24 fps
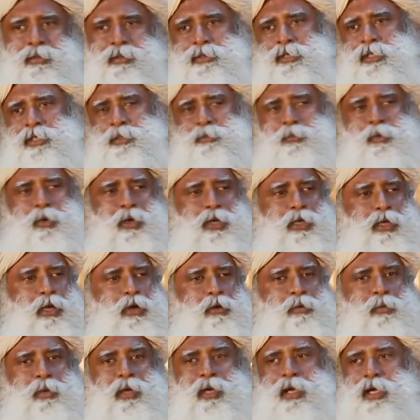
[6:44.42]
Just point
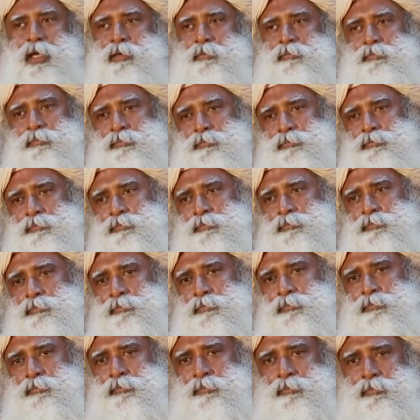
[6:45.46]
out where I am.
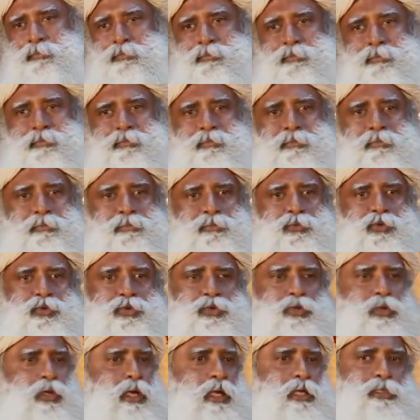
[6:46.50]
Use
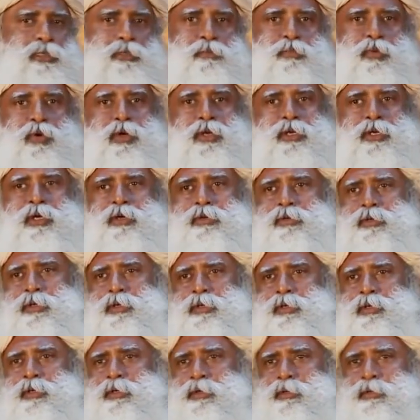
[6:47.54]
your hands and point out.
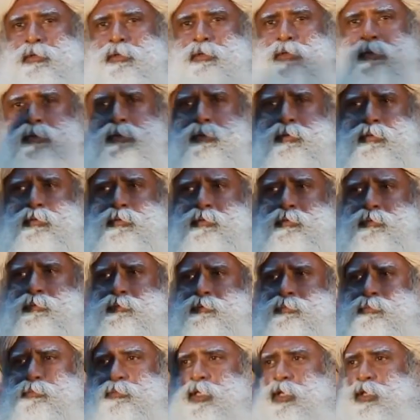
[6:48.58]

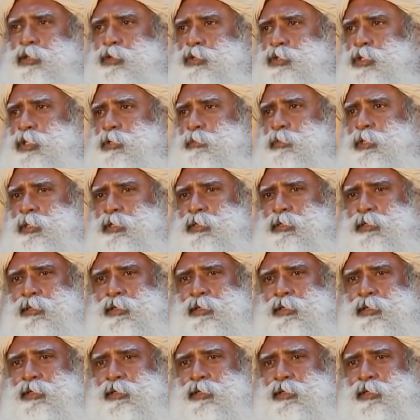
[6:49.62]
Can you see me?